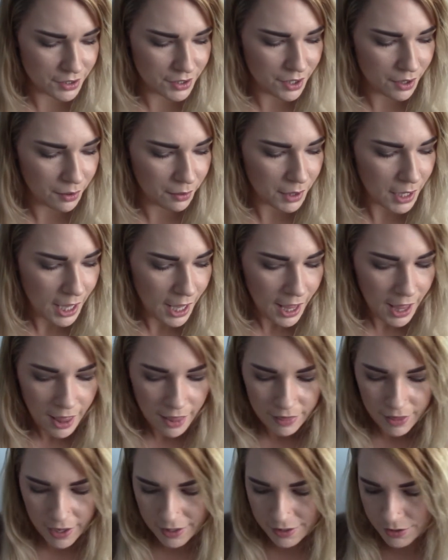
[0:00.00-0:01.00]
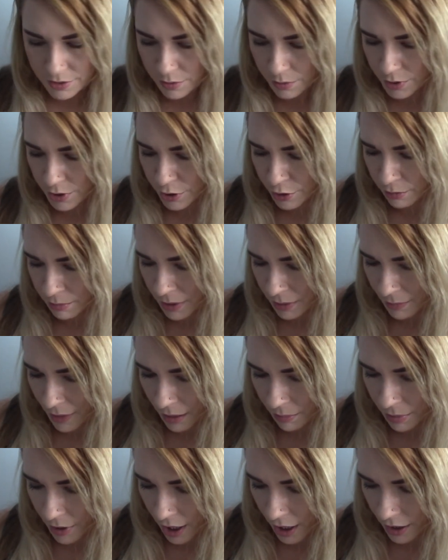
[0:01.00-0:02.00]
So that is going to be
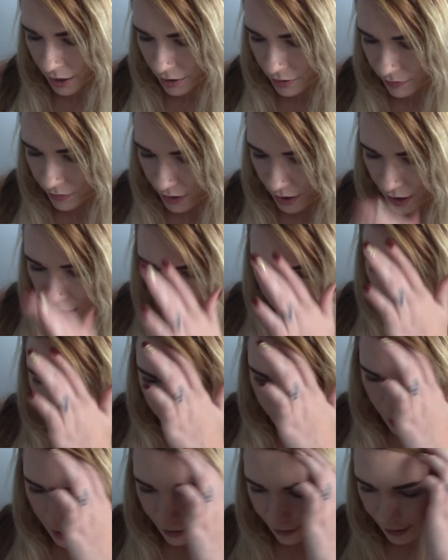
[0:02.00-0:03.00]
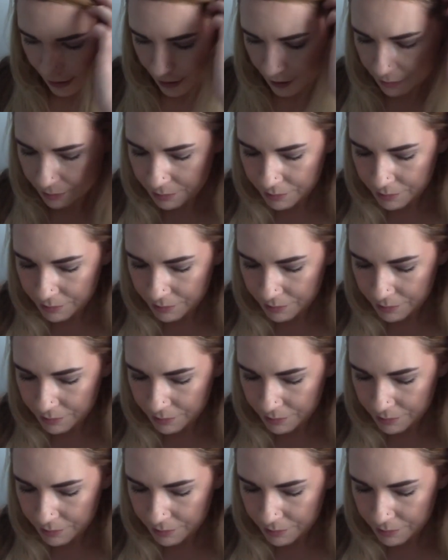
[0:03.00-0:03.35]
my product for a colorful eyeliner.